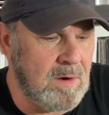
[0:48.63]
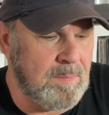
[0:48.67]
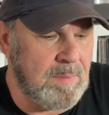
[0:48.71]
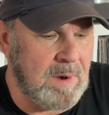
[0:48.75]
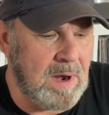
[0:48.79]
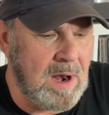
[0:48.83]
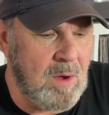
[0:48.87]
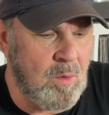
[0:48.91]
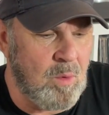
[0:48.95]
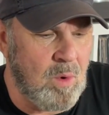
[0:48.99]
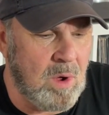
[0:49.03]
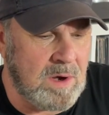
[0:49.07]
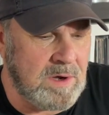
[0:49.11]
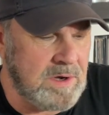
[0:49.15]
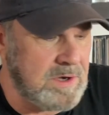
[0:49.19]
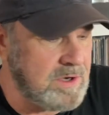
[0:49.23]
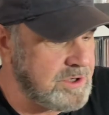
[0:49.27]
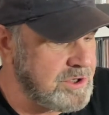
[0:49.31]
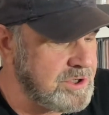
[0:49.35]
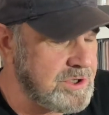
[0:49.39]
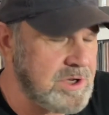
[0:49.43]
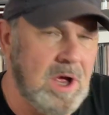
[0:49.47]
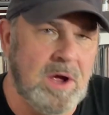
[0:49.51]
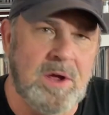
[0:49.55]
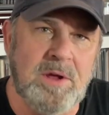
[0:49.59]
but I wanted to
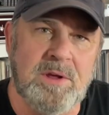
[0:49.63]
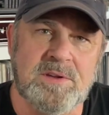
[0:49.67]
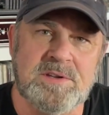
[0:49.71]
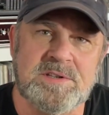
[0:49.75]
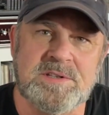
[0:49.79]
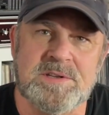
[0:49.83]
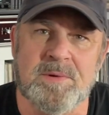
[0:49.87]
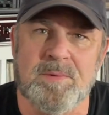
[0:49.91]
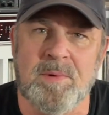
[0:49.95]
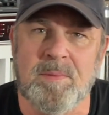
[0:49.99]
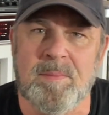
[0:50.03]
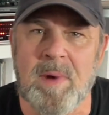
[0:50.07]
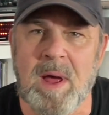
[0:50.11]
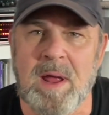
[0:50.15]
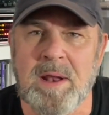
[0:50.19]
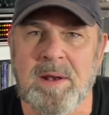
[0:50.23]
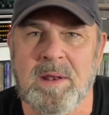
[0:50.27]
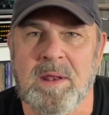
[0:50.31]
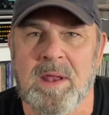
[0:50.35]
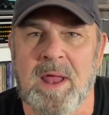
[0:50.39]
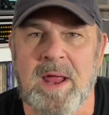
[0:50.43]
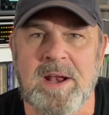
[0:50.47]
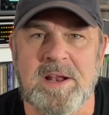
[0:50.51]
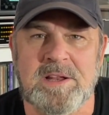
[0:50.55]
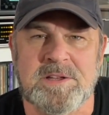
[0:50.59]
show you some of my
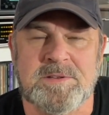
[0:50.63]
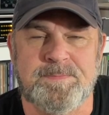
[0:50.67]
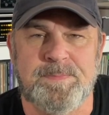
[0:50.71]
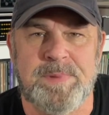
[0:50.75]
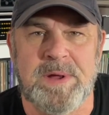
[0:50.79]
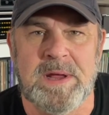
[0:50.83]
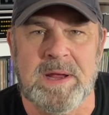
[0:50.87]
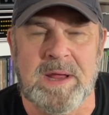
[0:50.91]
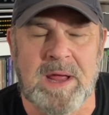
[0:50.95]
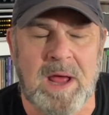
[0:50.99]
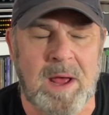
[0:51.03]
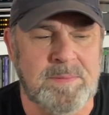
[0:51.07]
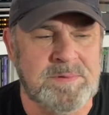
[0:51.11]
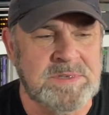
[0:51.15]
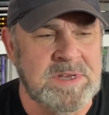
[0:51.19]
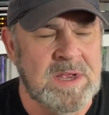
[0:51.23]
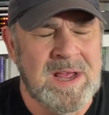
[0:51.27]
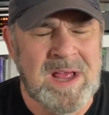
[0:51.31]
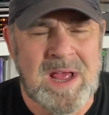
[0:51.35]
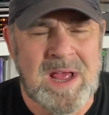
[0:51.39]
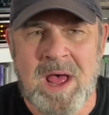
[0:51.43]
latest pickups.